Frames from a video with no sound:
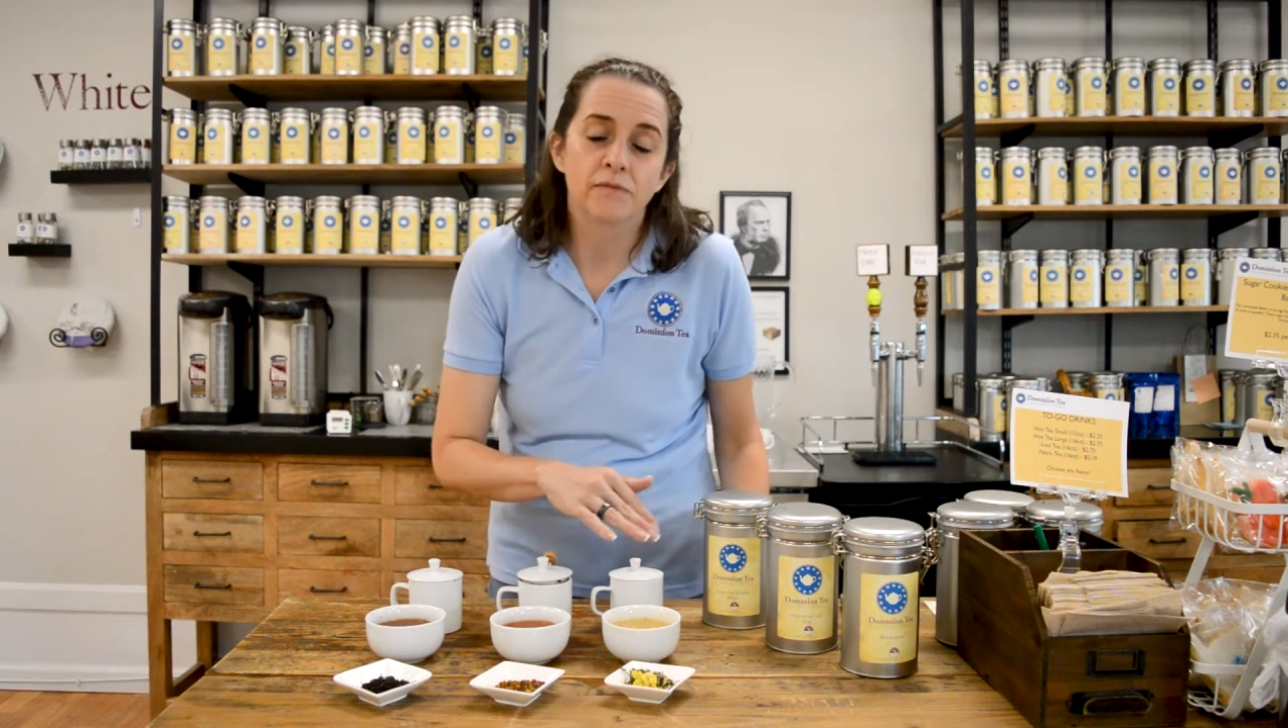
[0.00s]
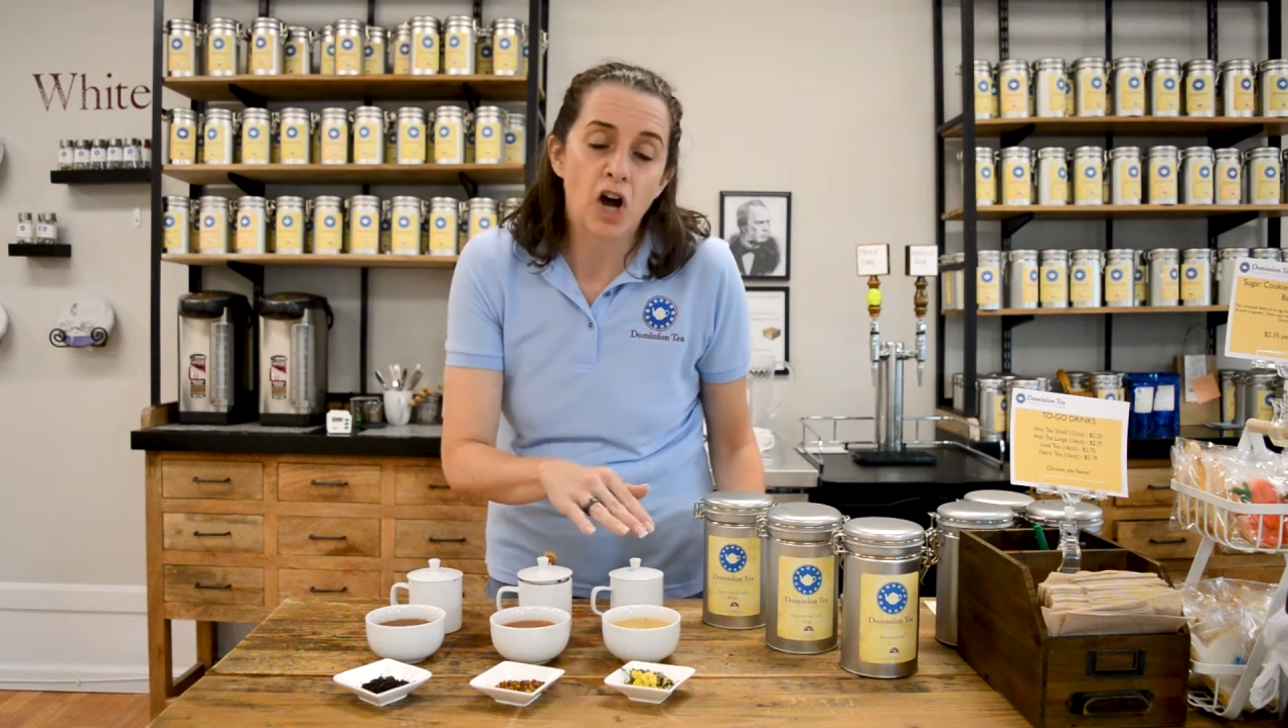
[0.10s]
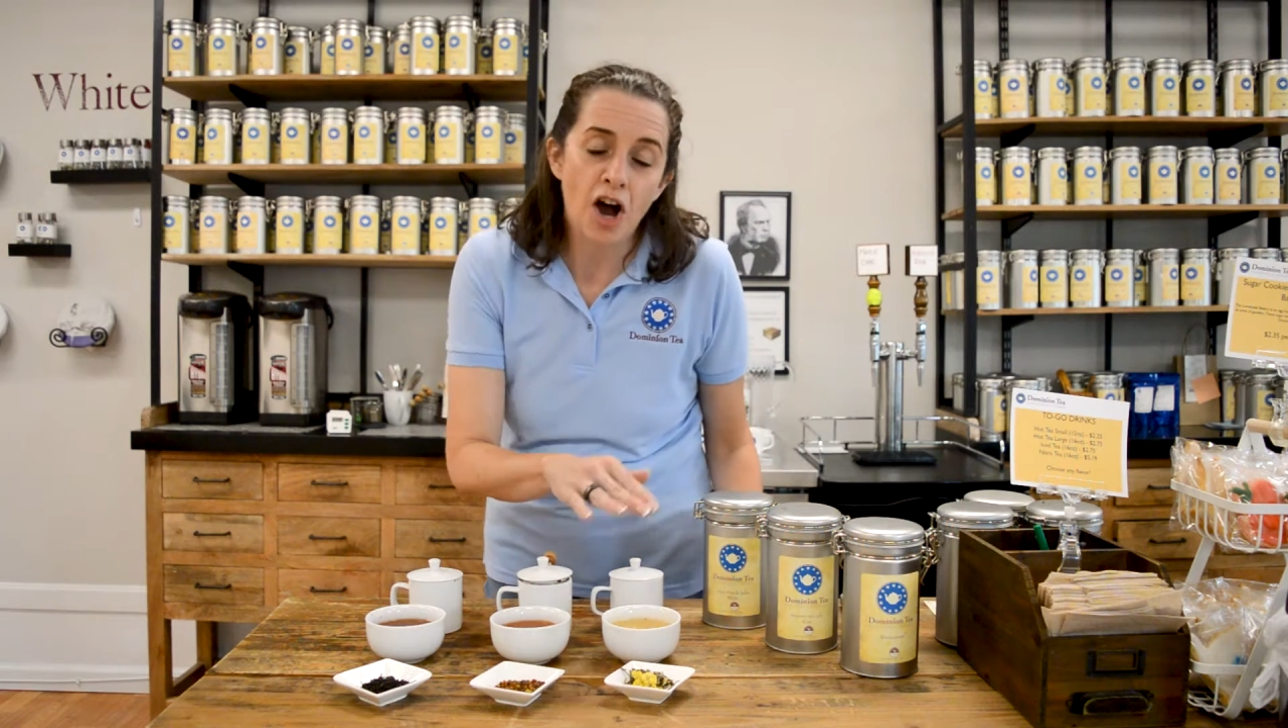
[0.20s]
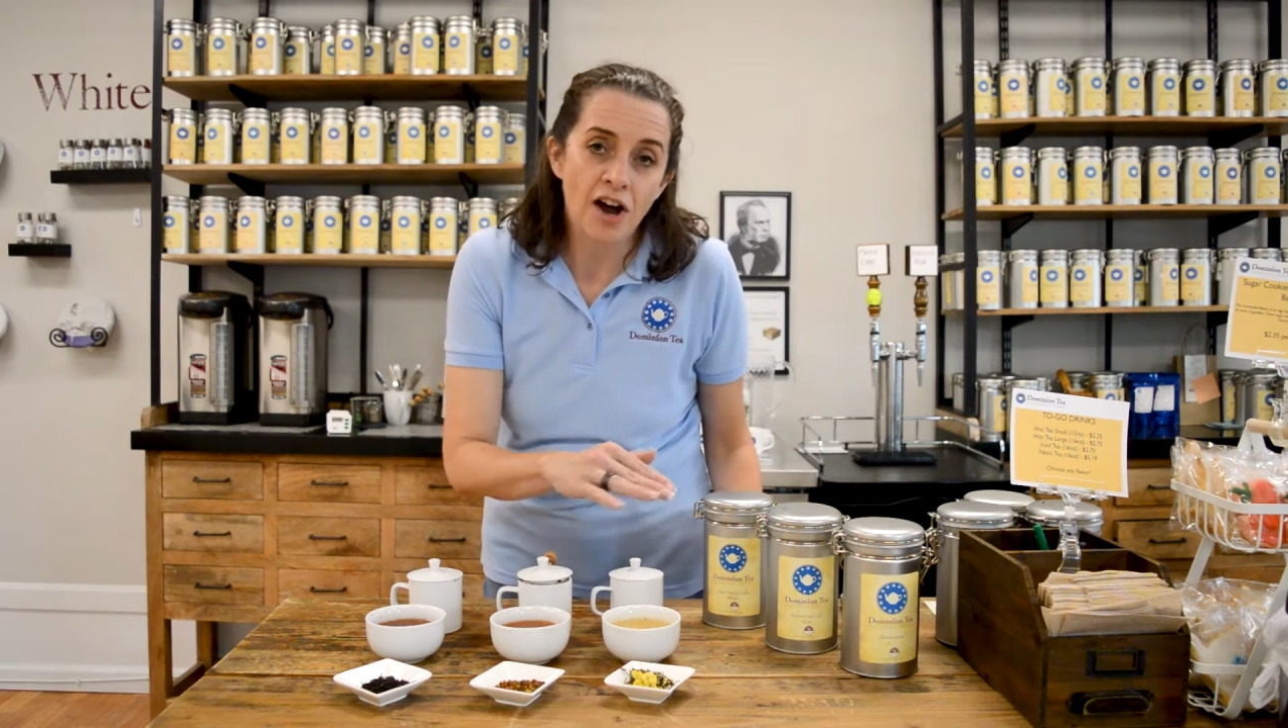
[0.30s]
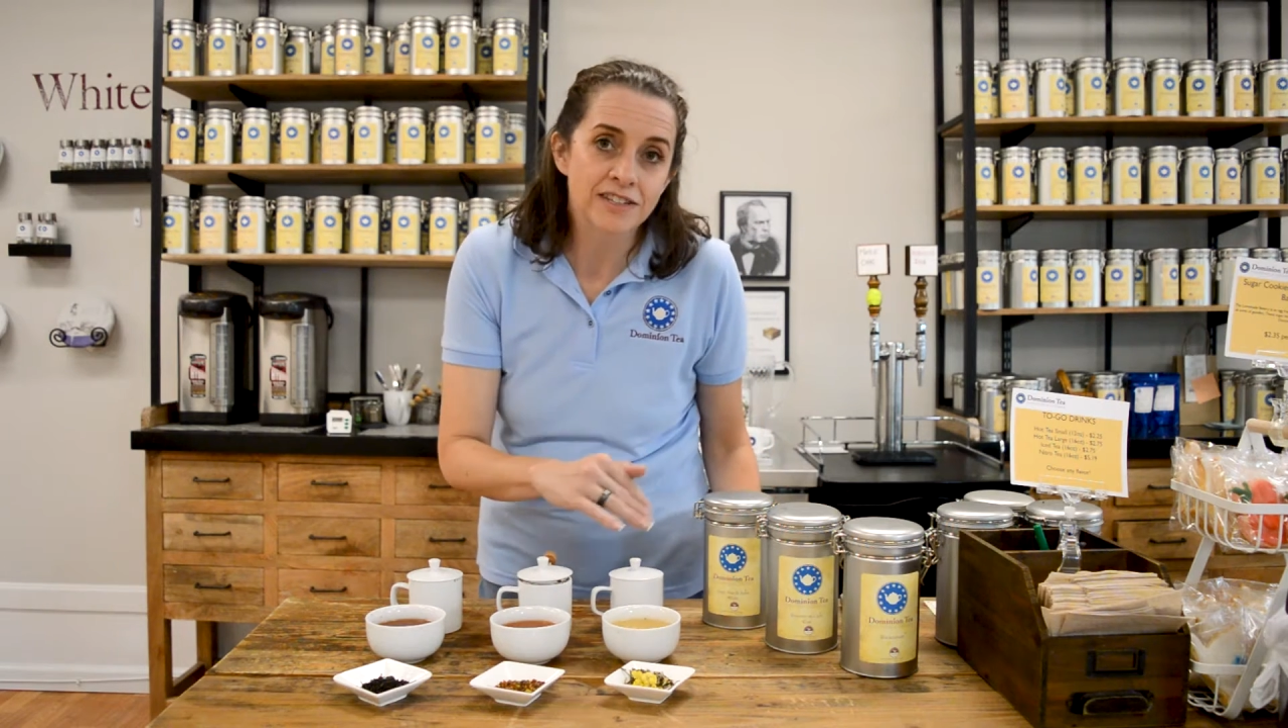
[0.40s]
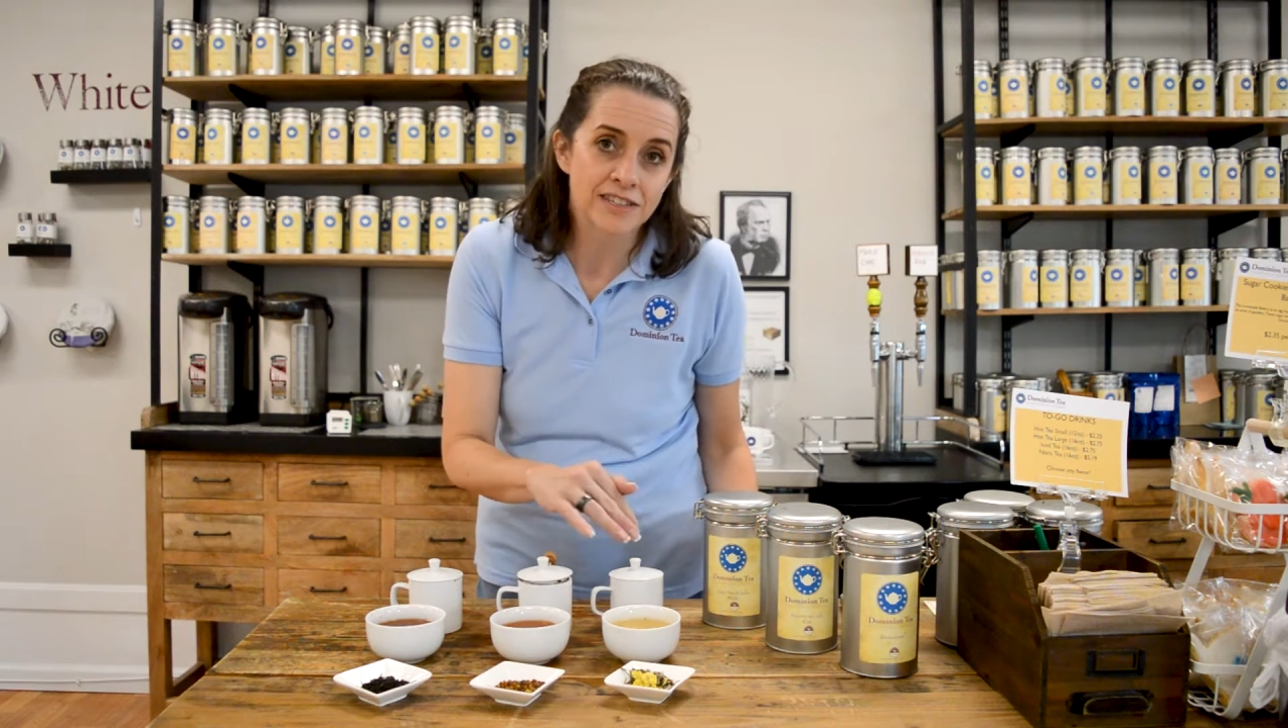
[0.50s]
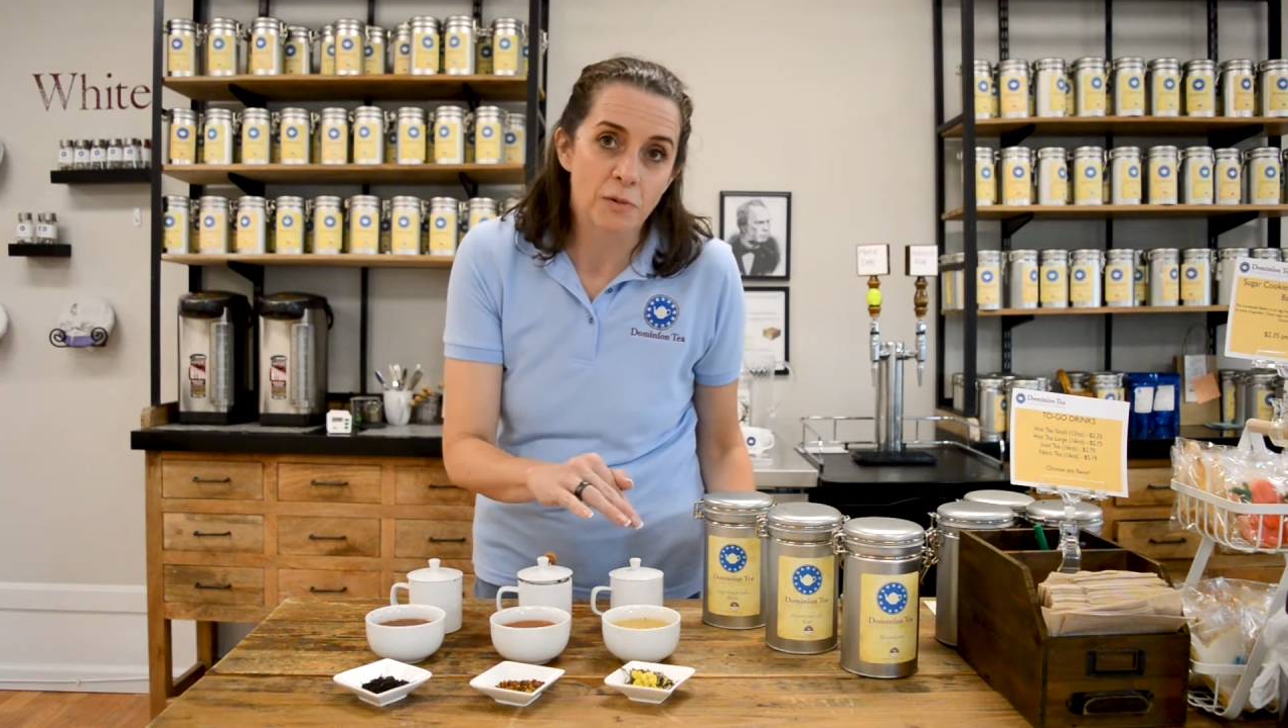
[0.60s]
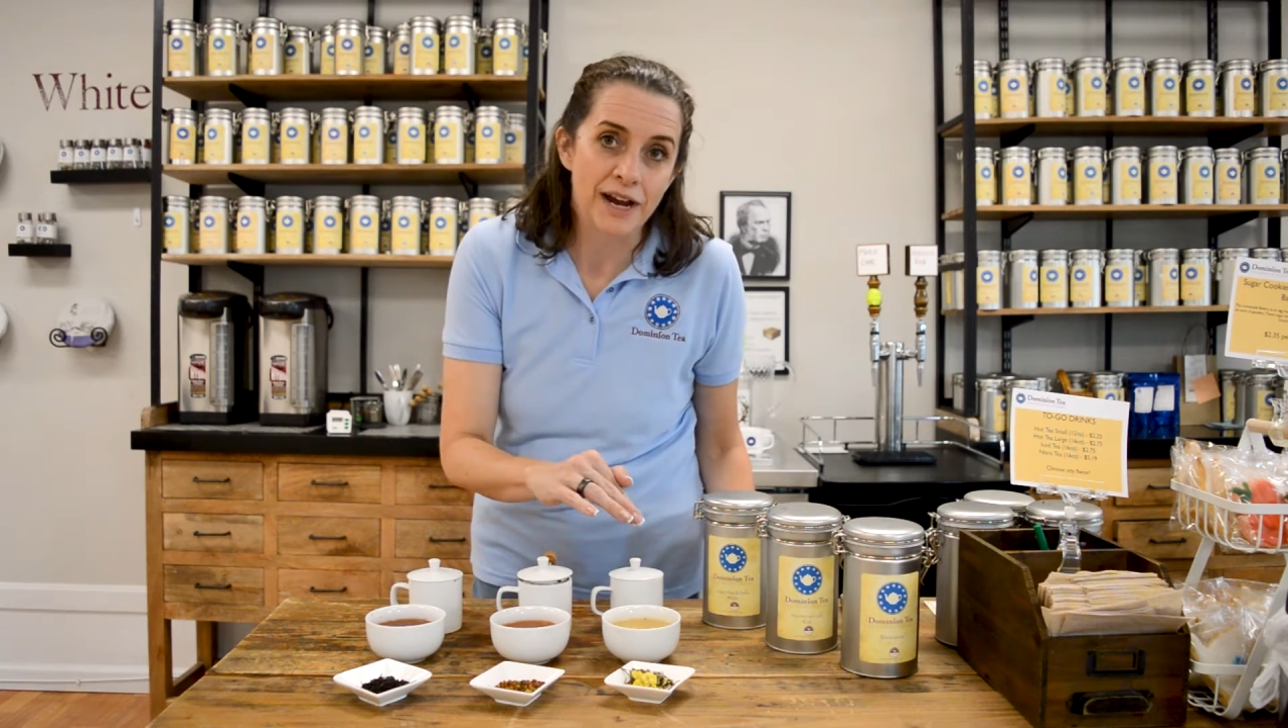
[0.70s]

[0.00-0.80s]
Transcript: cause the